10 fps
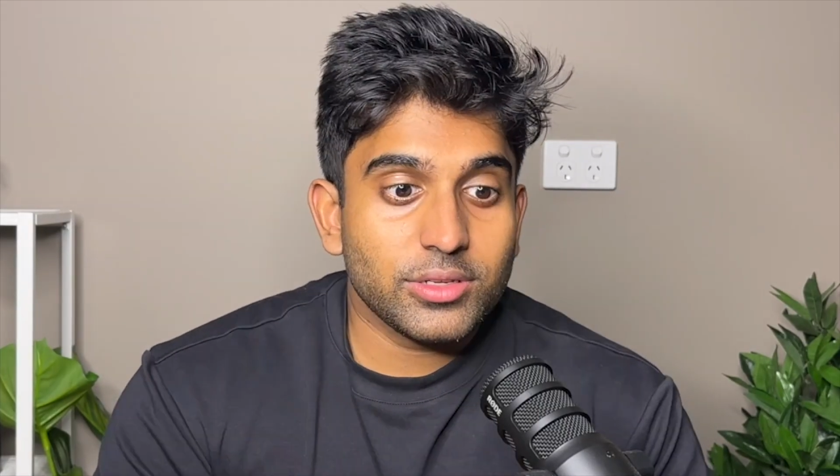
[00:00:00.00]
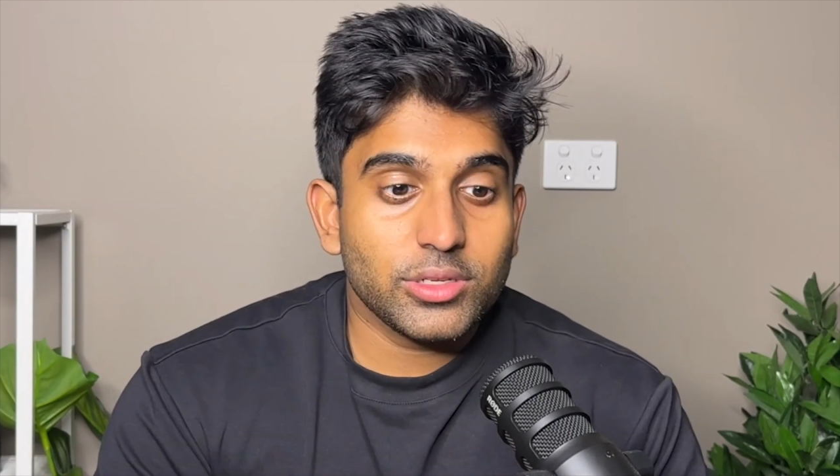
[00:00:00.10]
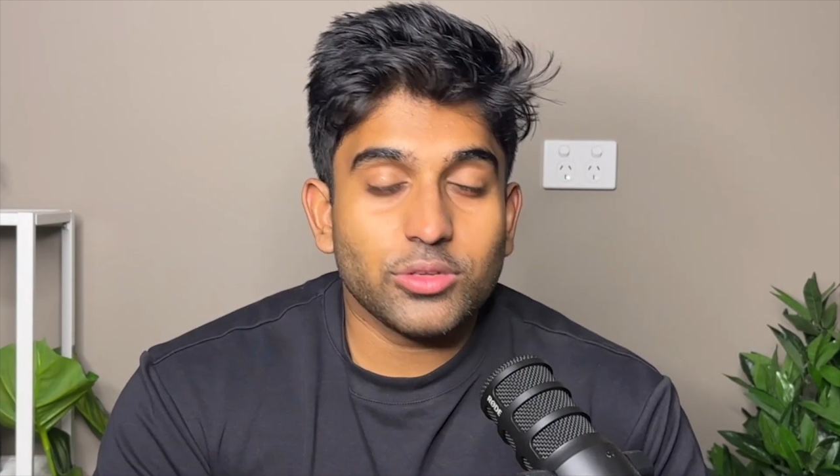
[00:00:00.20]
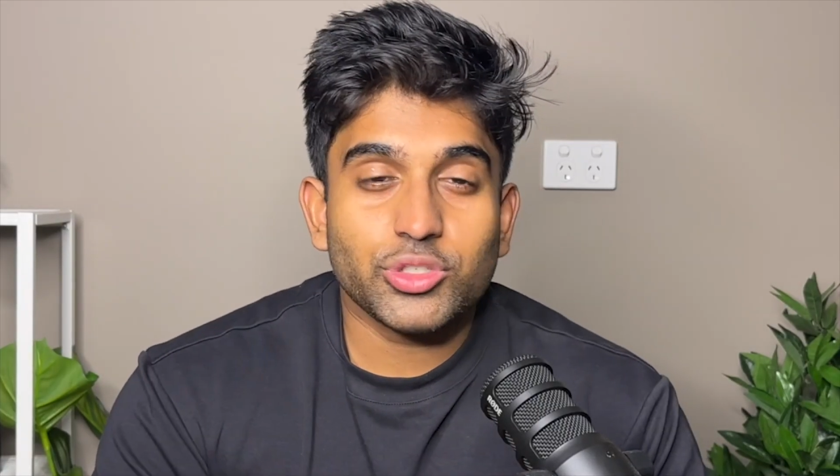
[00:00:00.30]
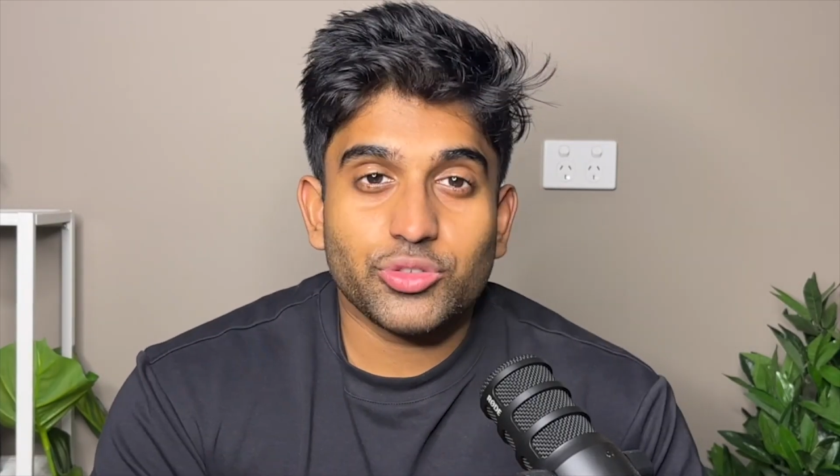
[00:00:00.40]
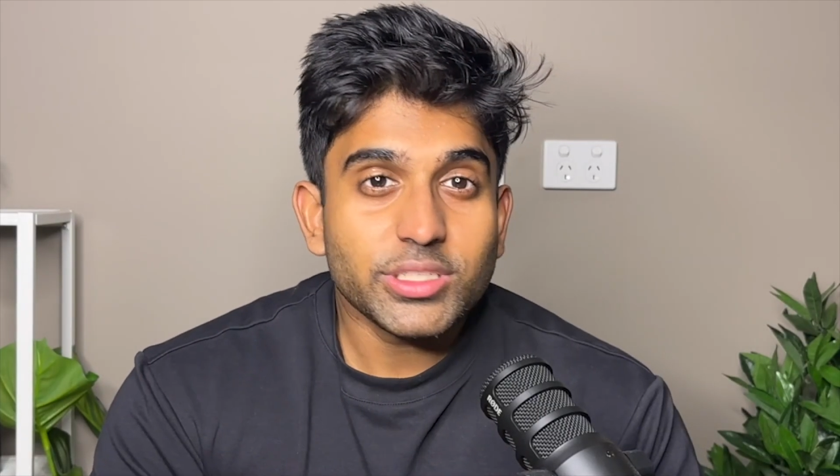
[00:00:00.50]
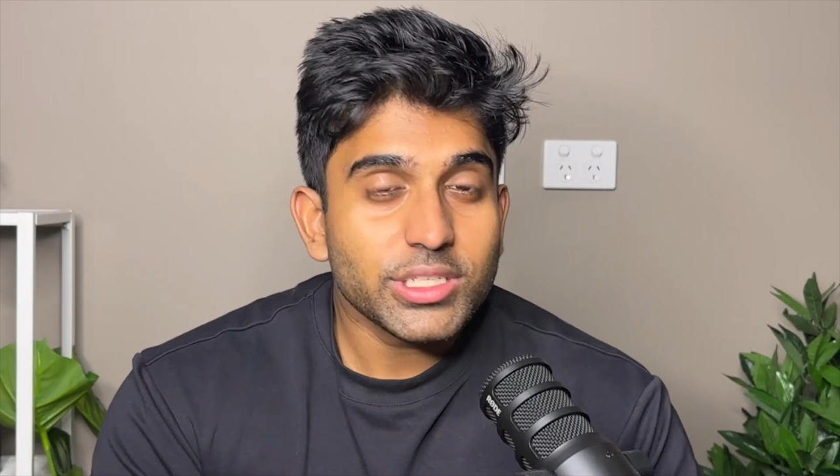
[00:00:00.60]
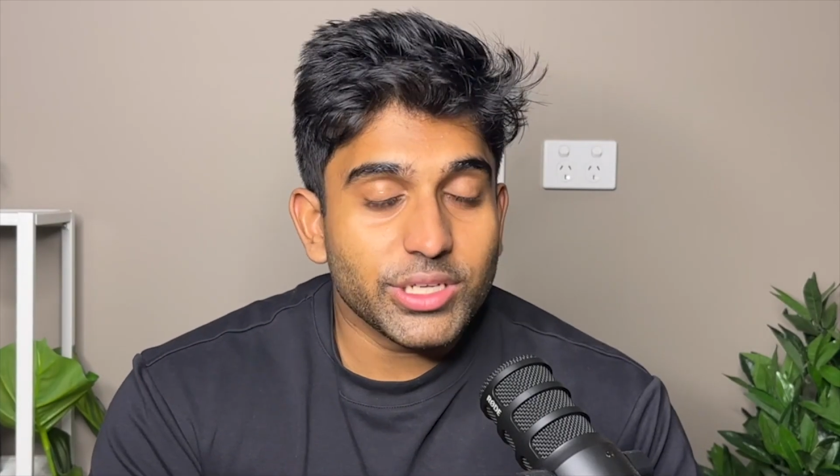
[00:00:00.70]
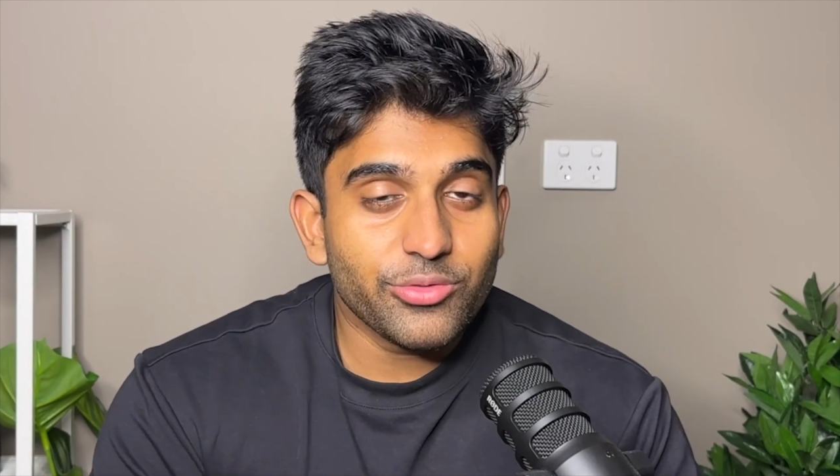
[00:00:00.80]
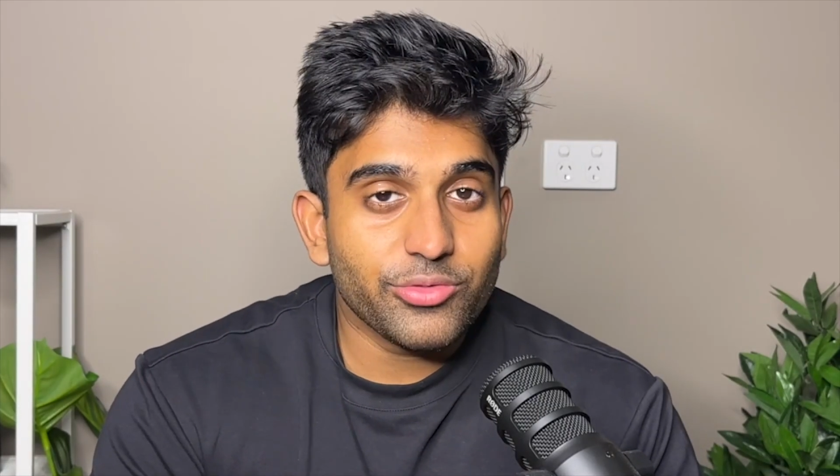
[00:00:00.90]
Now, stress is
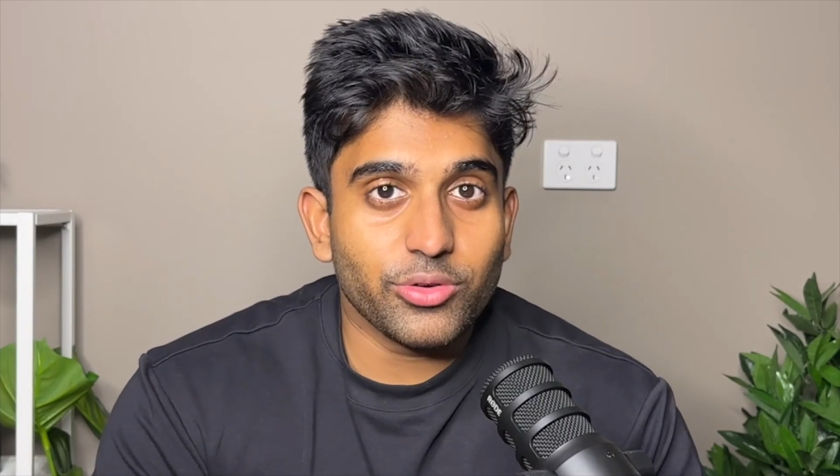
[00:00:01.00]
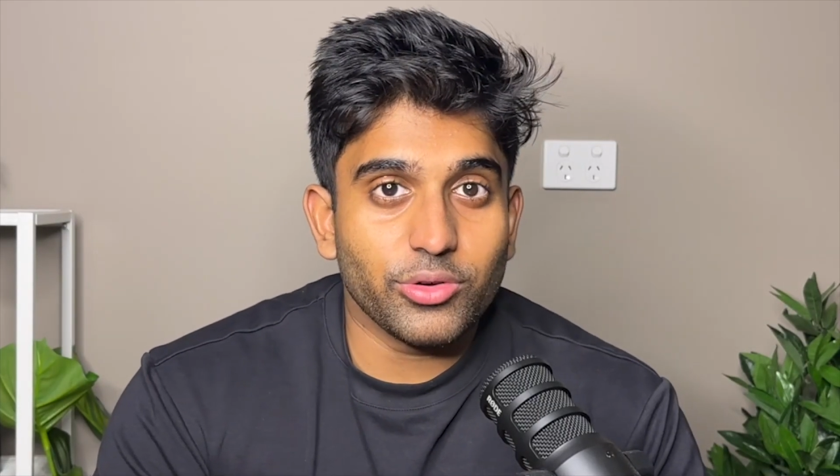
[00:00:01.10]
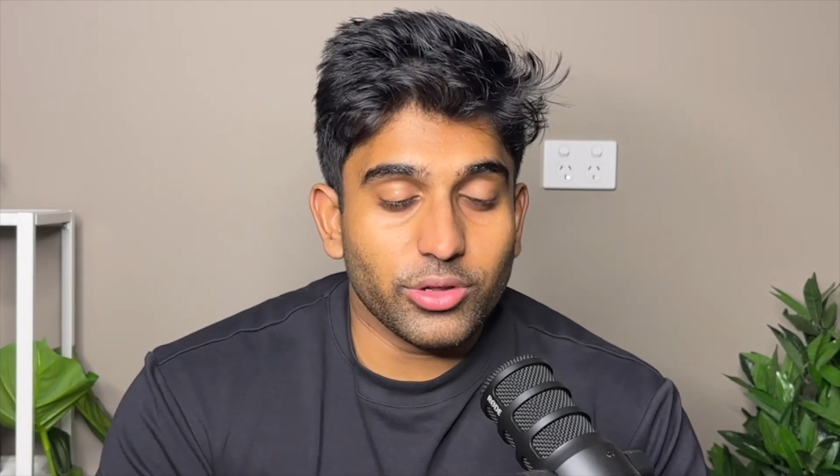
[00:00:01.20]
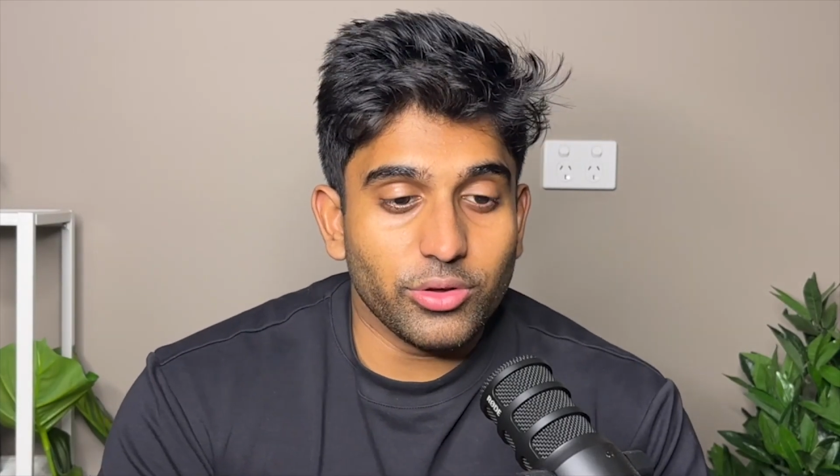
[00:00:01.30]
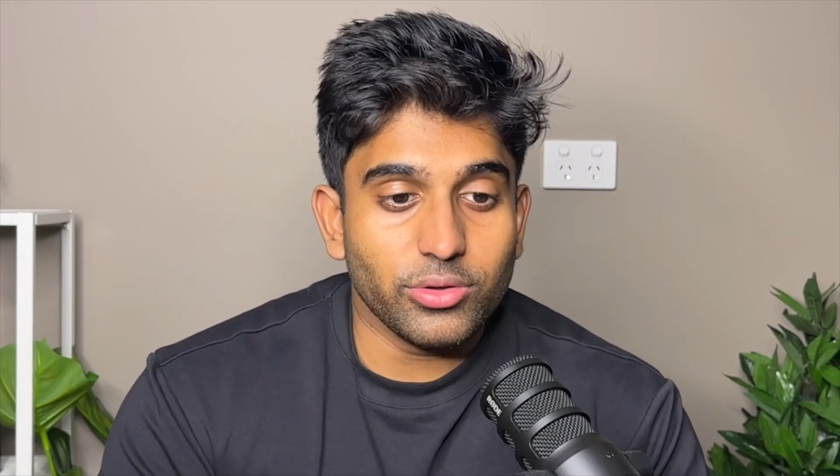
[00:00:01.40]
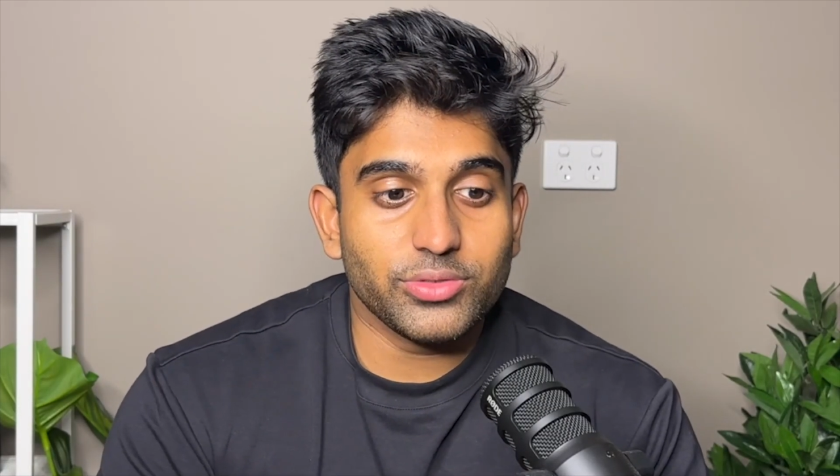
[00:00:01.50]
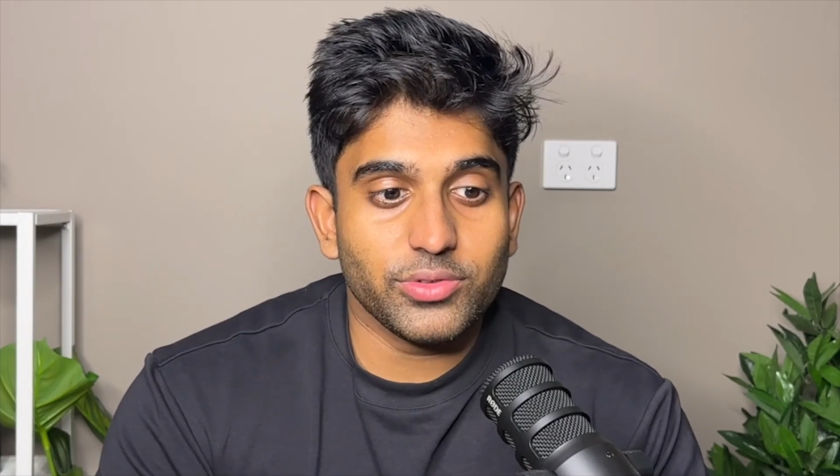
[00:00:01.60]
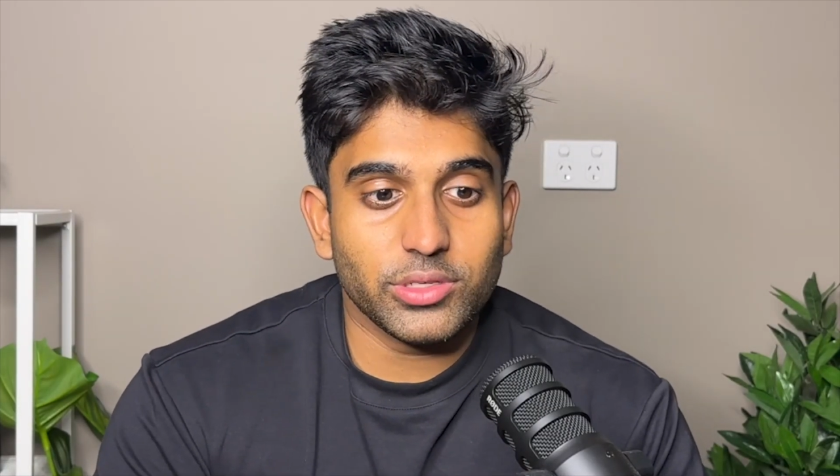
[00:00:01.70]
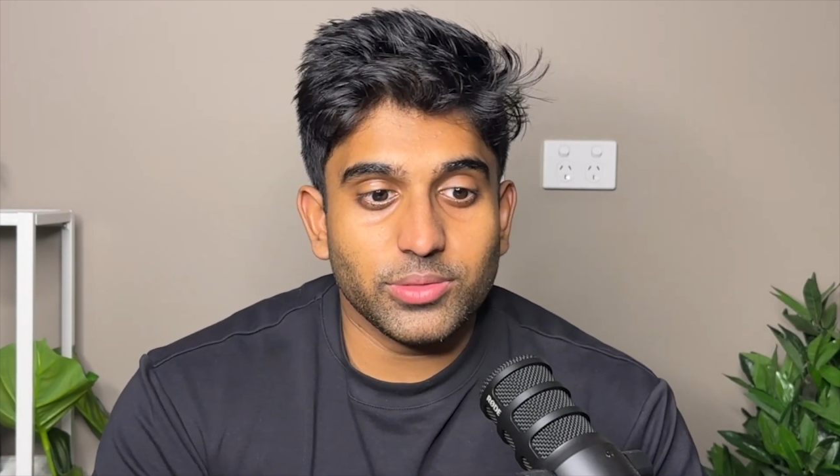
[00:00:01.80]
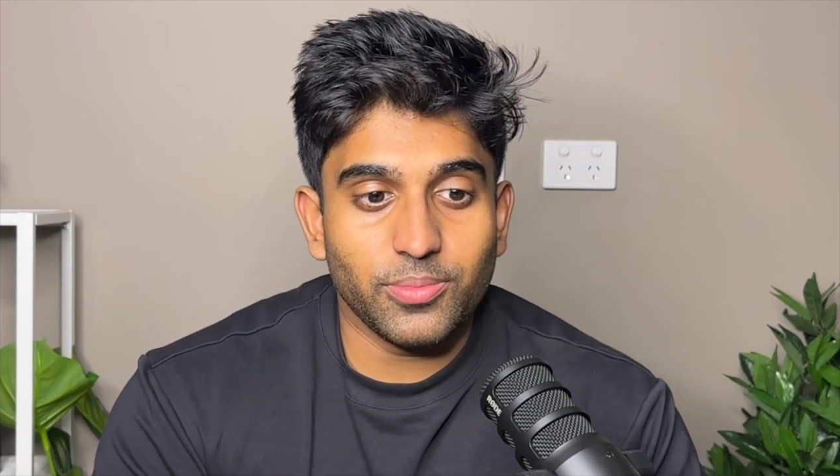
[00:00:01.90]
different on girls
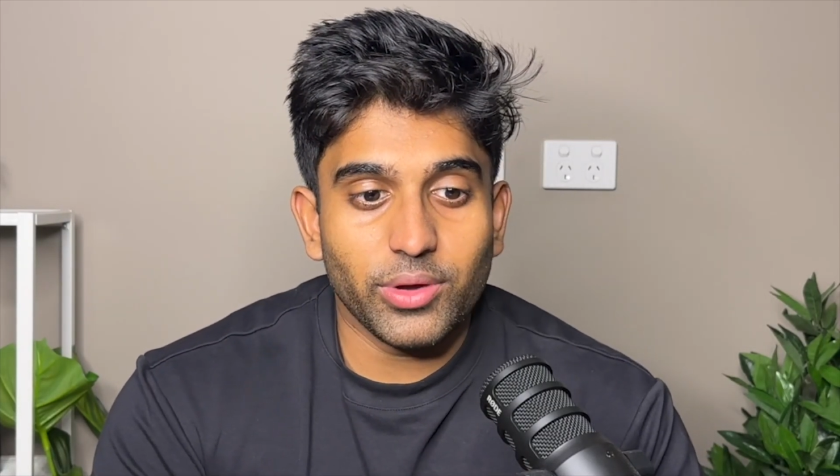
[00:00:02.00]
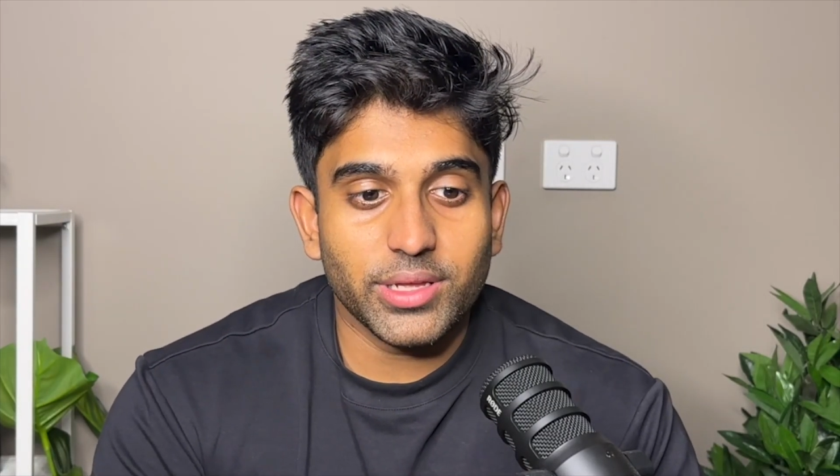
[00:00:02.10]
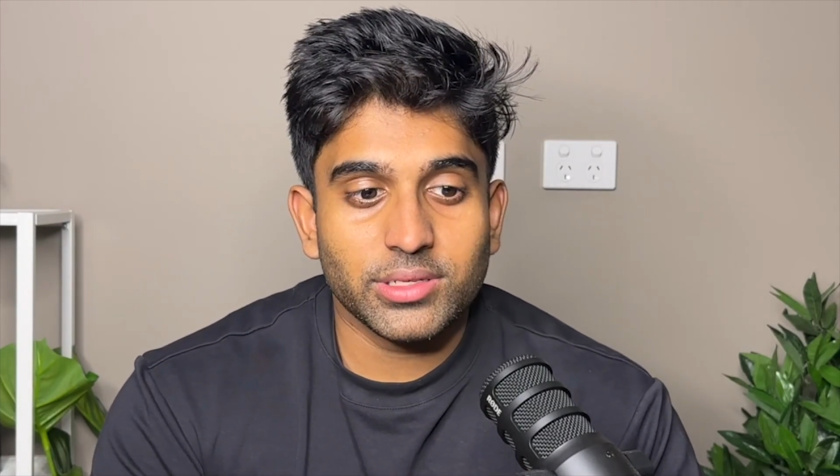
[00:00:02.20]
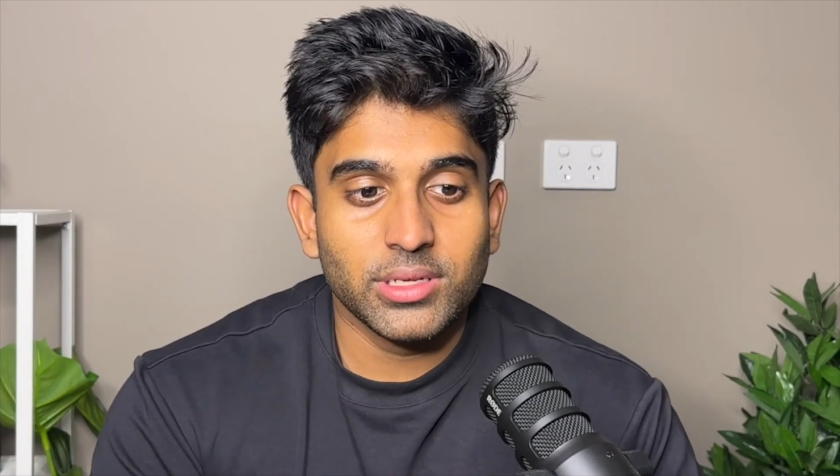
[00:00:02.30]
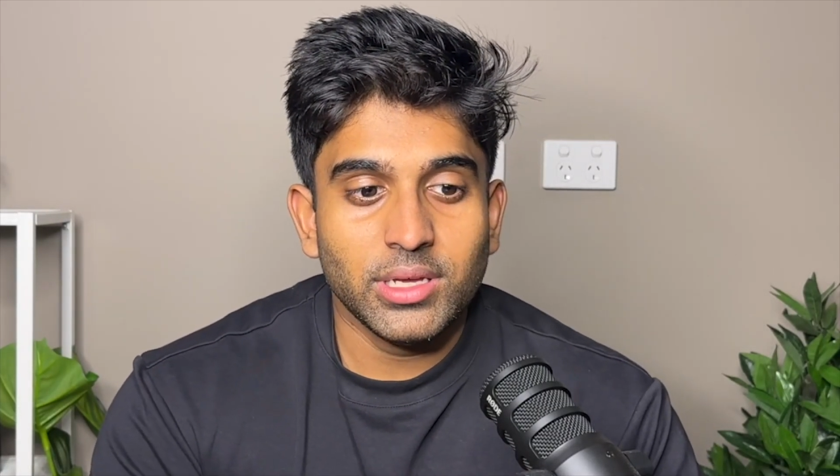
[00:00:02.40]
versus boys.